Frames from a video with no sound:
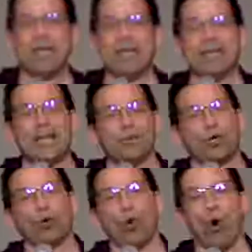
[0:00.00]
He
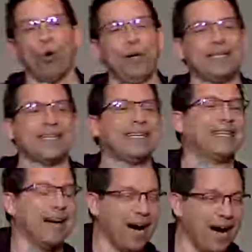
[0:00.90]
gives glory to
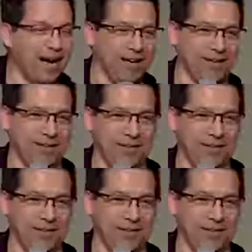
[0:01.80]
God.